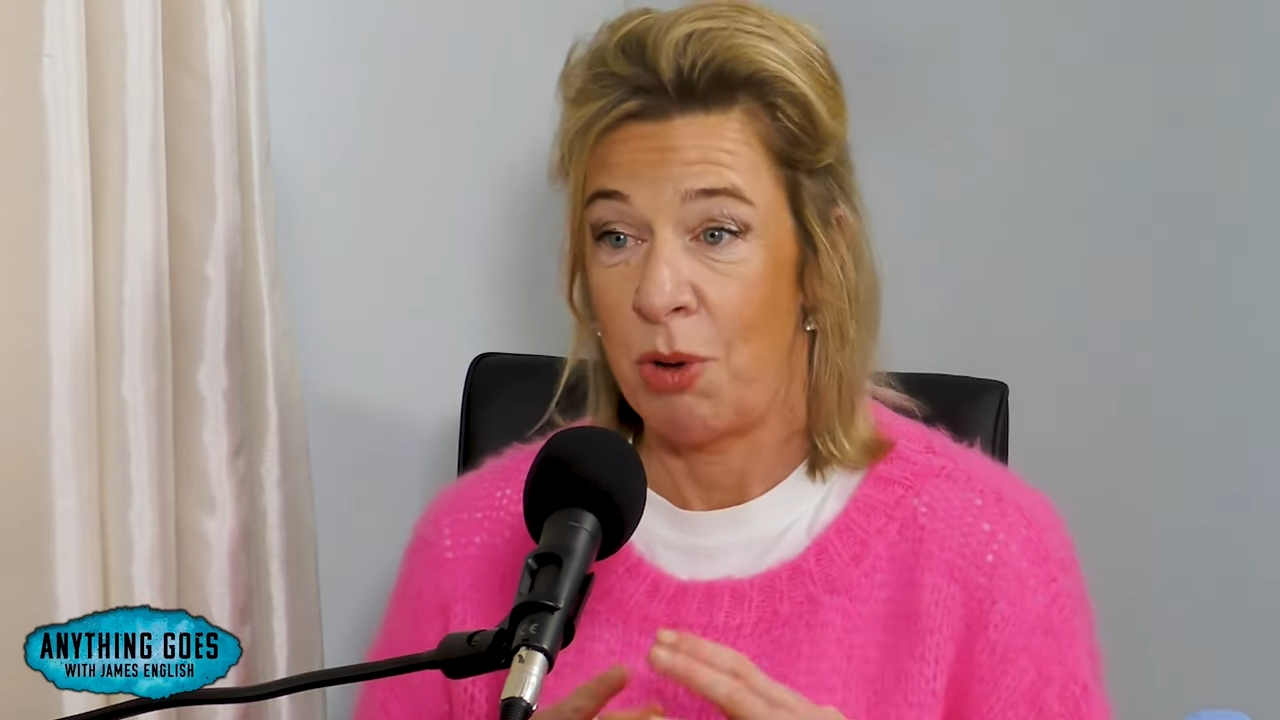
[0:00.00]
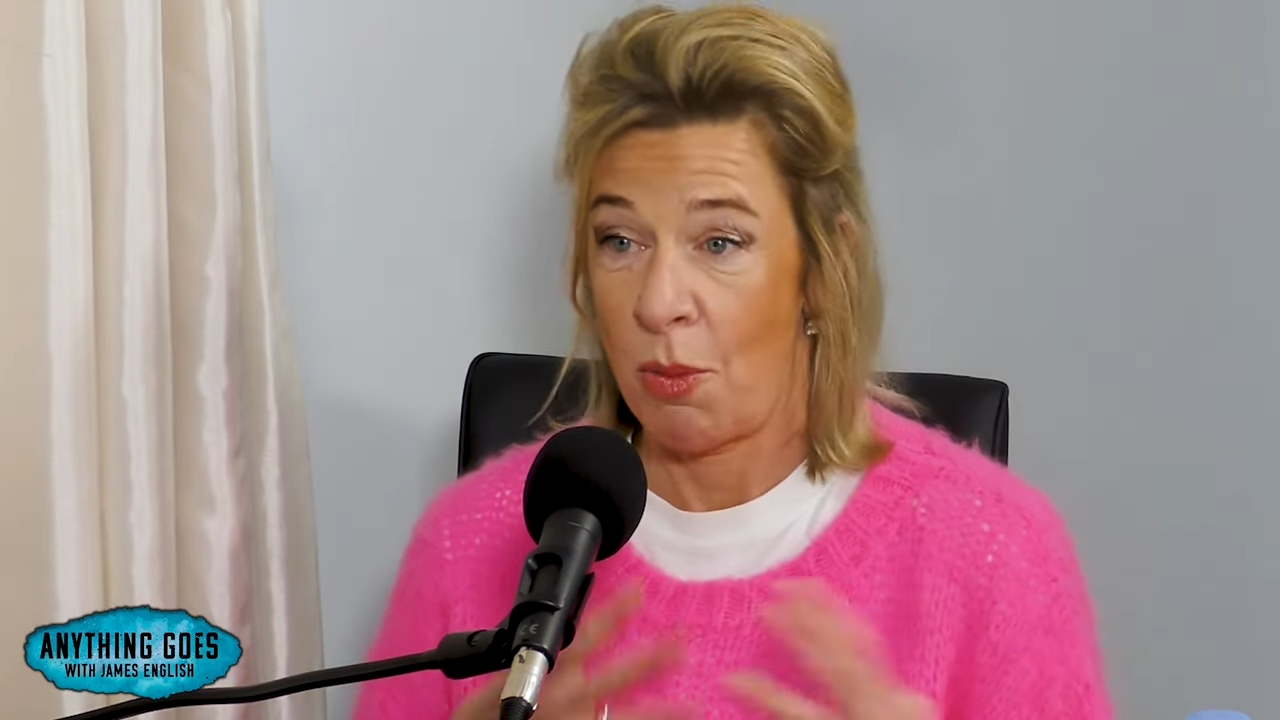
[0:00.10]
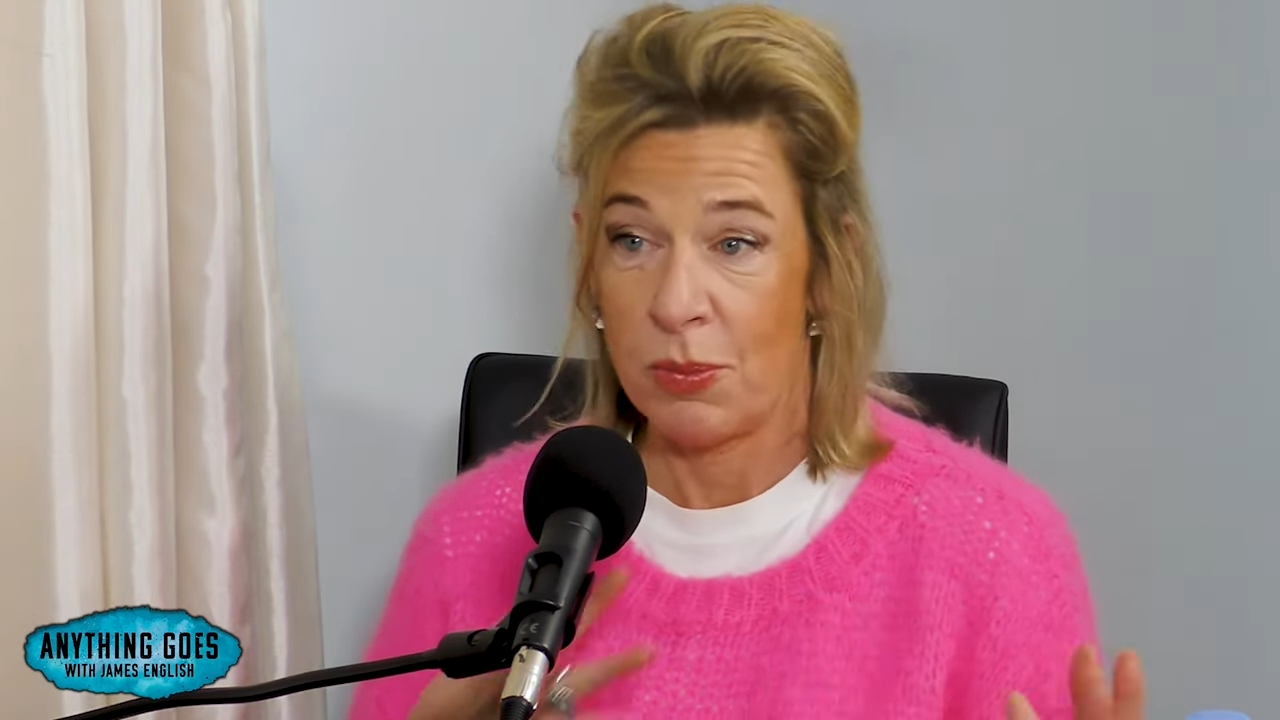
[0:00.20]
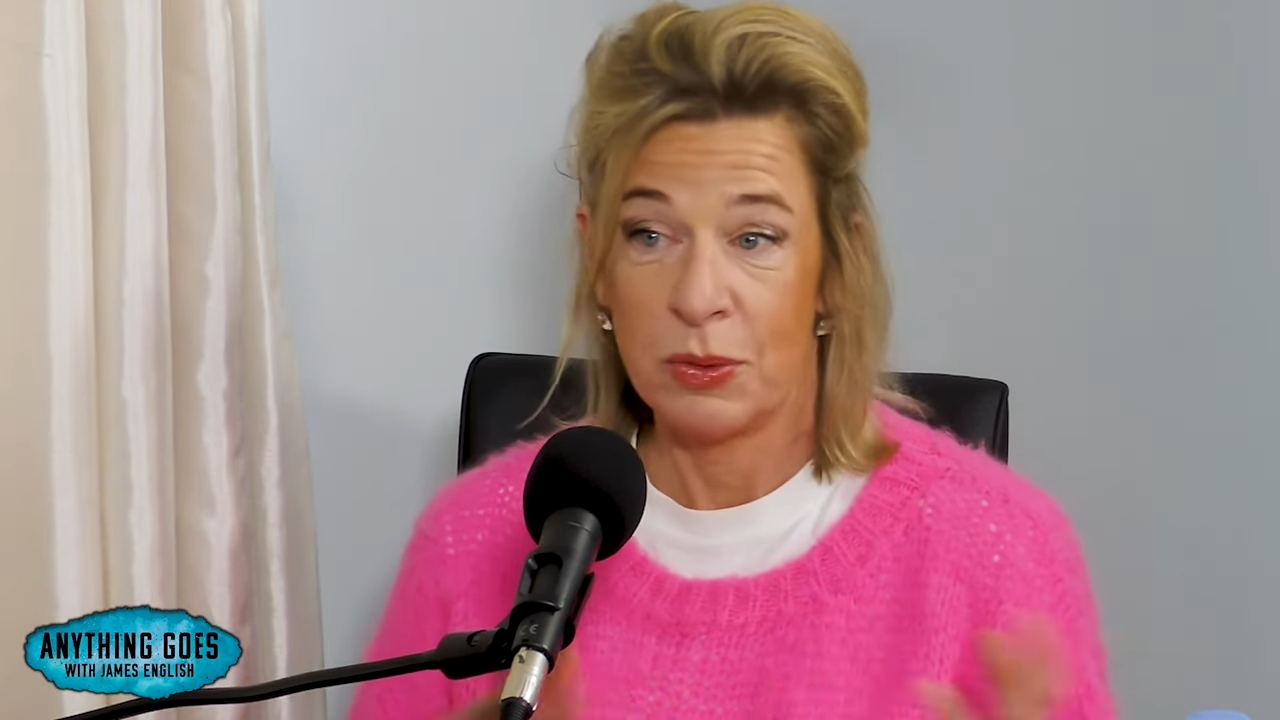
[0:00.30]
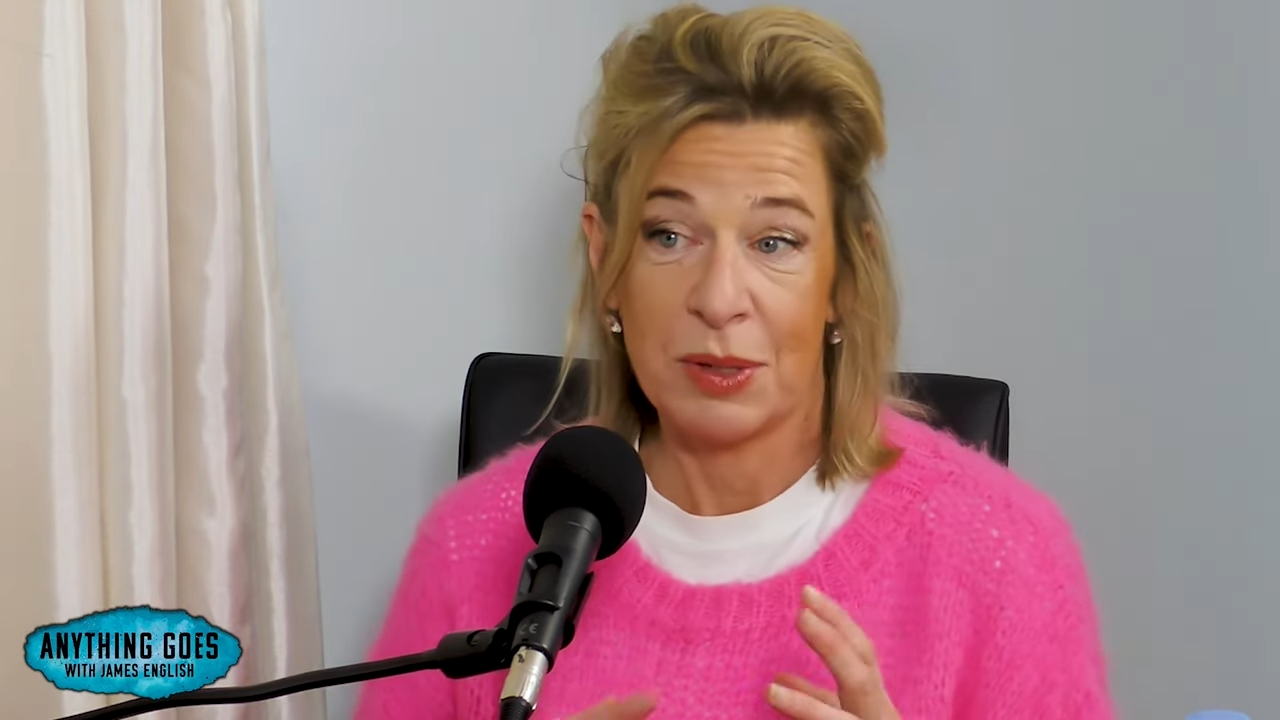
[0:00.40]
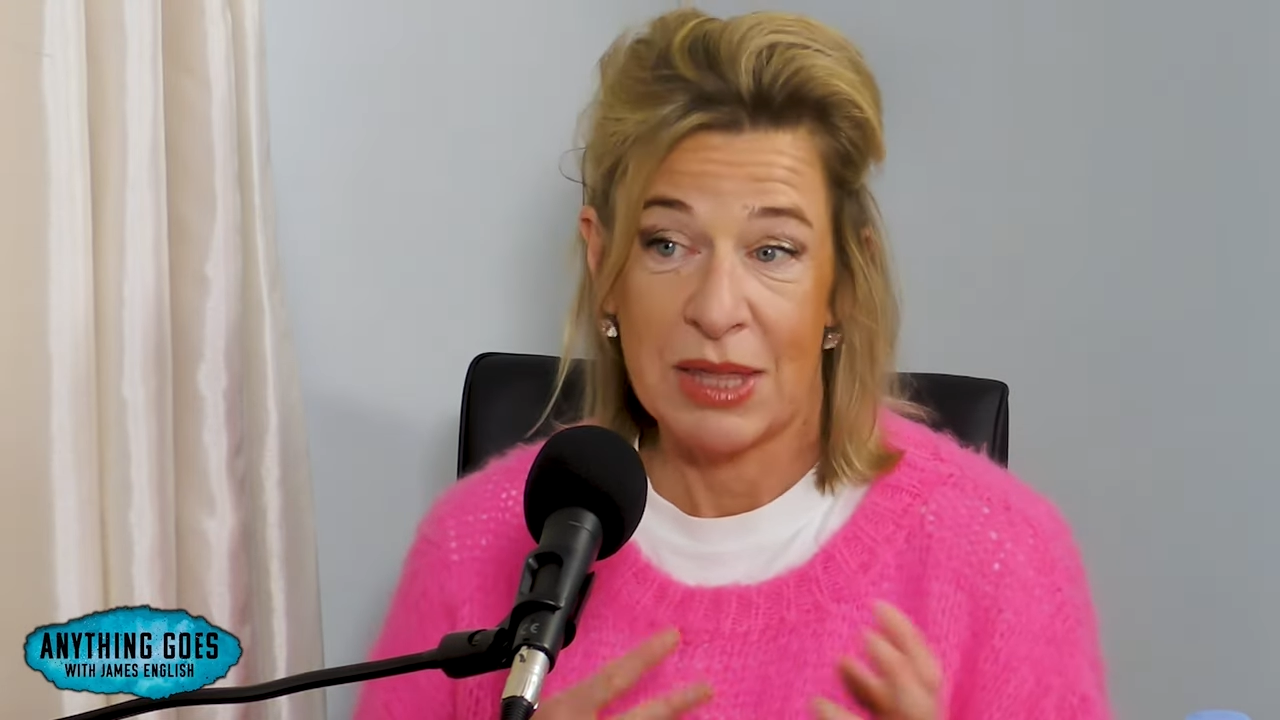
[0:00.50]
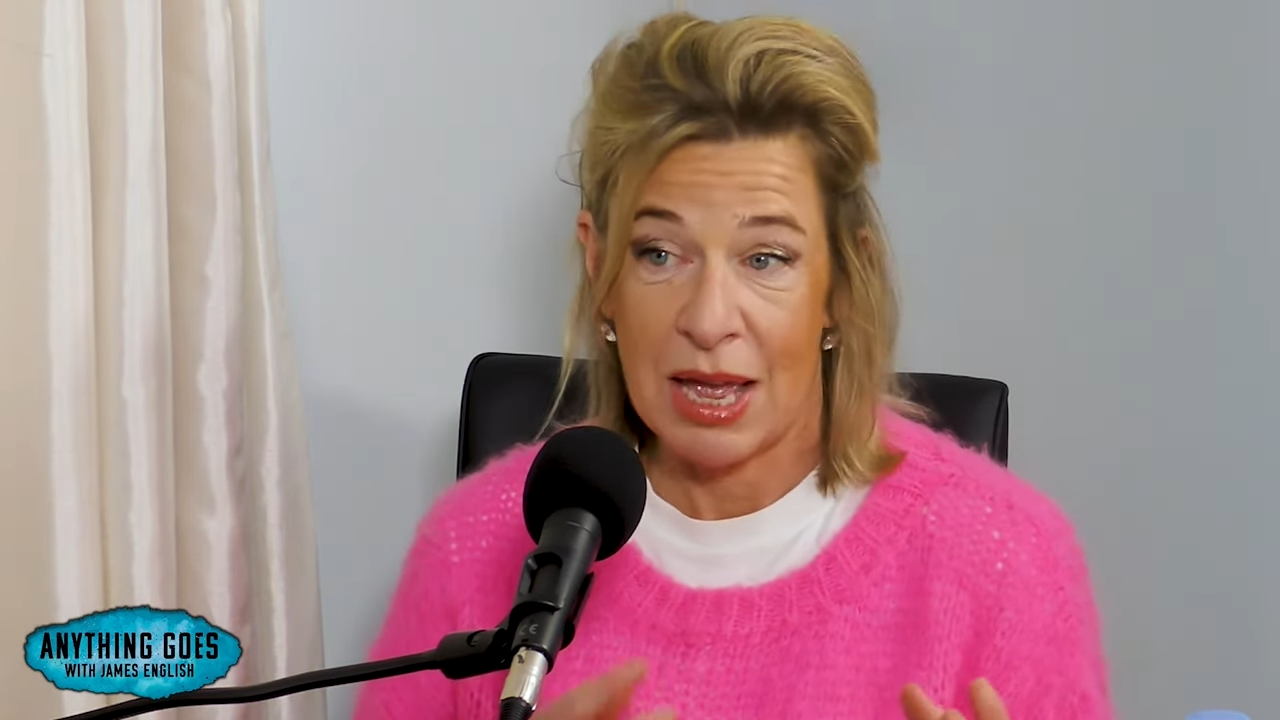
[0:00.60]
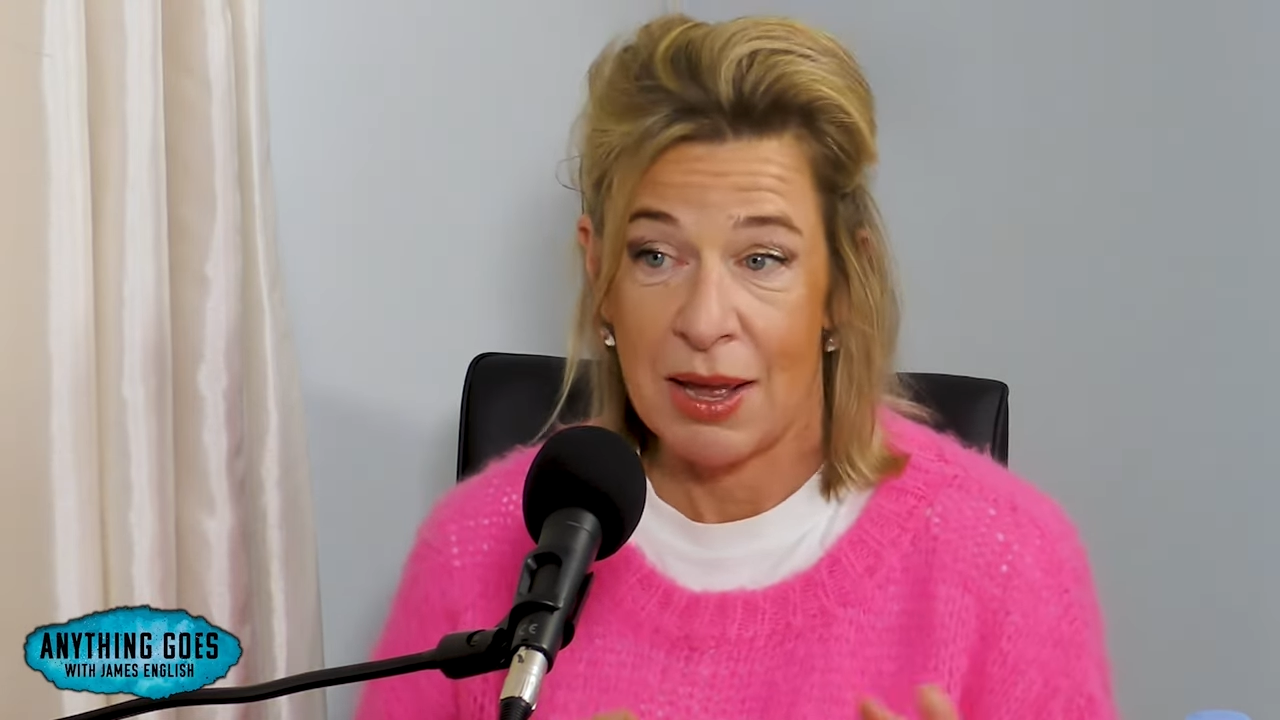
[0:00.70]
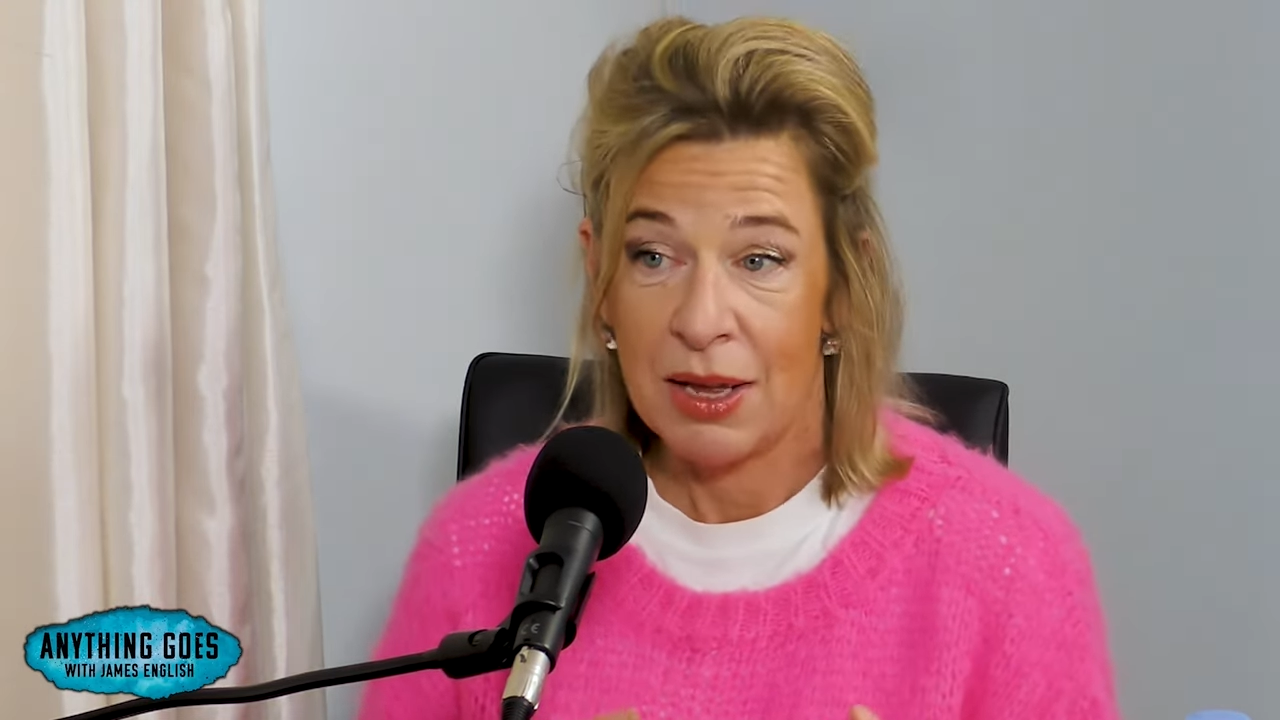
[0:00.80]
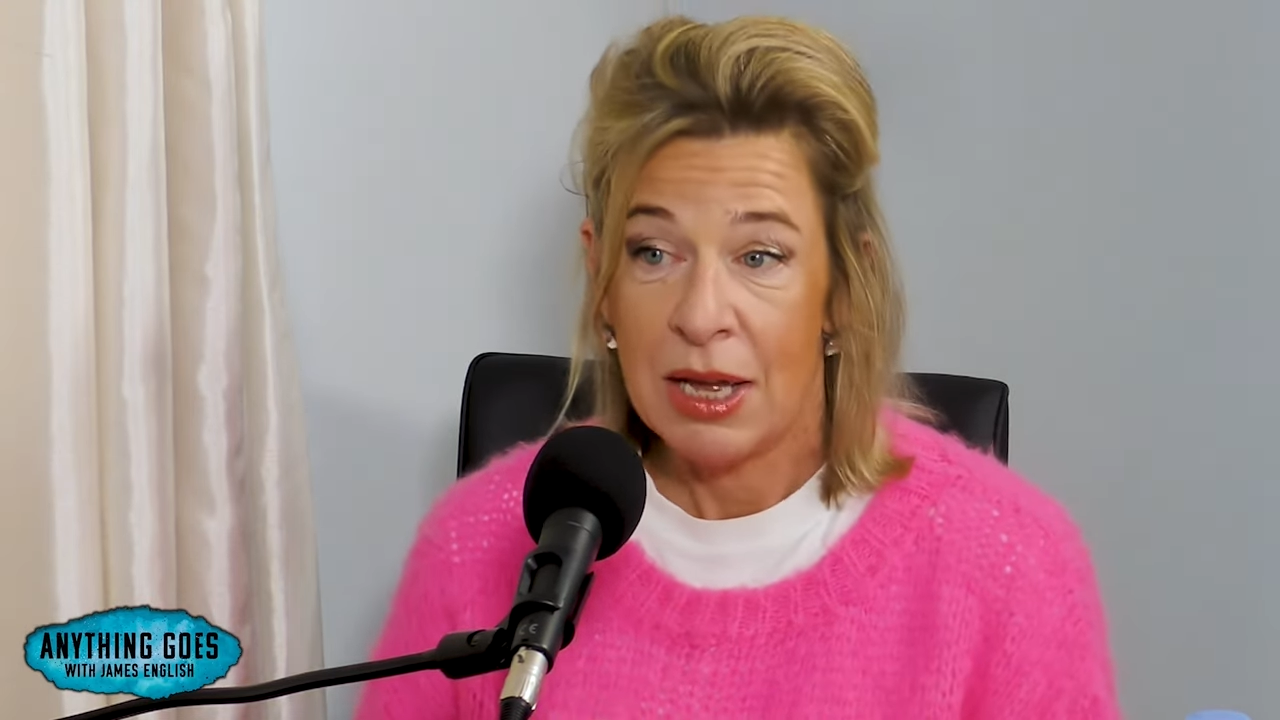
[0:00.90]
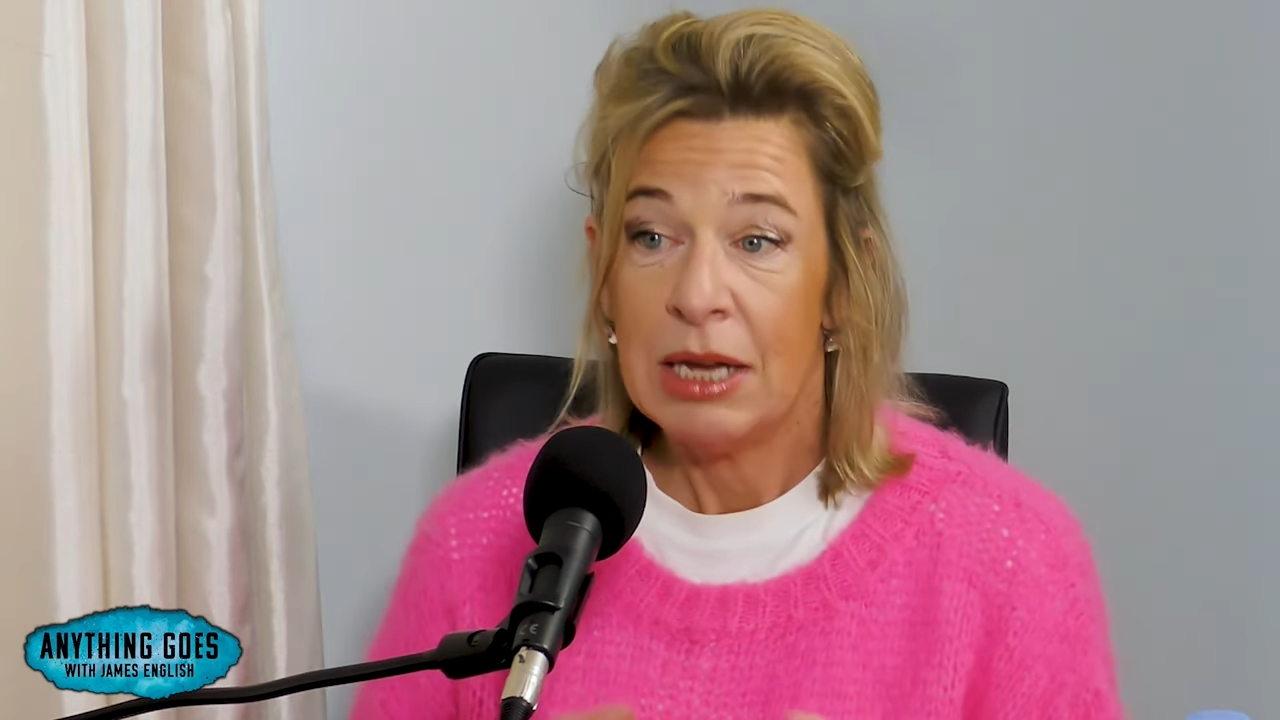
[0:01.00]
problems with their